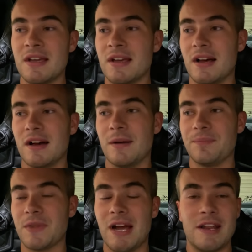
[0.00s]
Um,
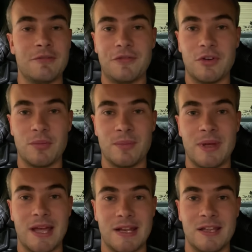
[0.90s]
I didn't film
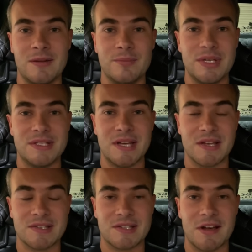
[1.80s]
any
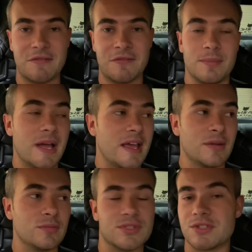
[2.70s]
BTS stuff. My
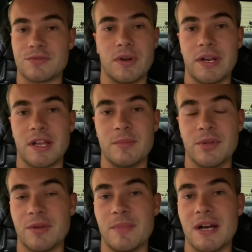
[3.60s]
head was just running a
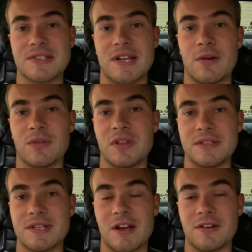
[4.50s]
million miles an hour the
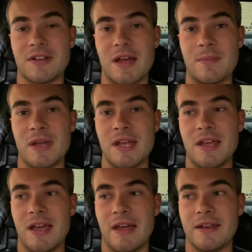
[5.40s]
entire time.
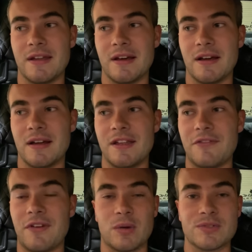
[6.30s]
And uh,
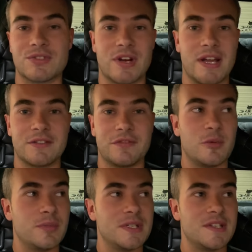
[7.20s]
if I was trying to film
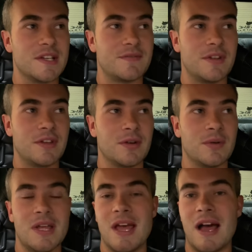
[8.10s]
a BTS video,
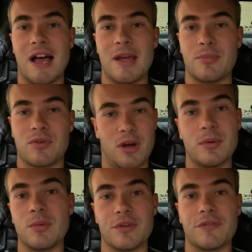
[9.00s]
I
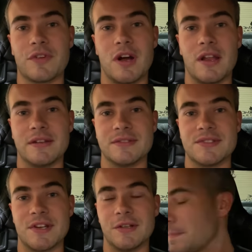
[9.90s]
probably would have forgotten.
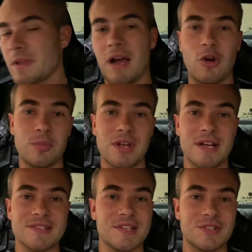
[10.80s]
So I hope you
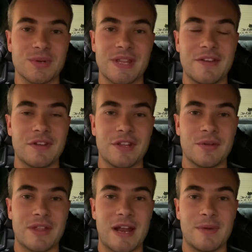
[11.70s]
guys enjoyed that video
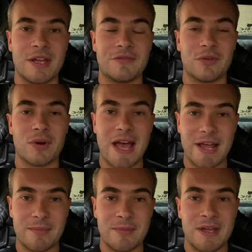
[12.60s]
that I made for
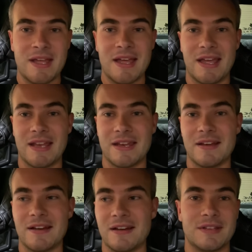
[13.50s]
Adam and
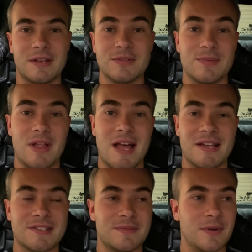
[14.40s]
uh, it was a
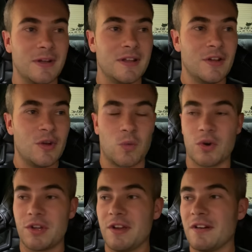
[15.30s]
blast. But we're
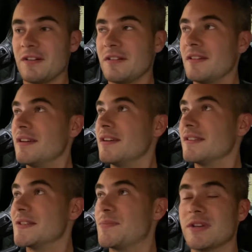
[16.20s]
here.
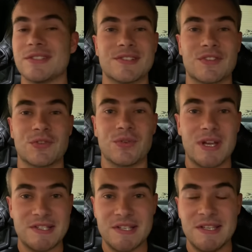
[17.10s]
This place is
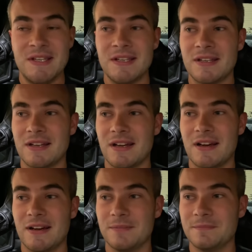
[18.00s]
crazy.
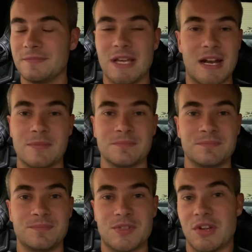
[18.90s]
Um, and I'm
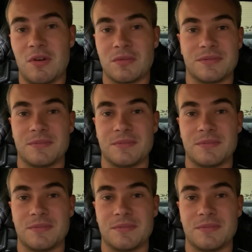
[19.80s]
stoked.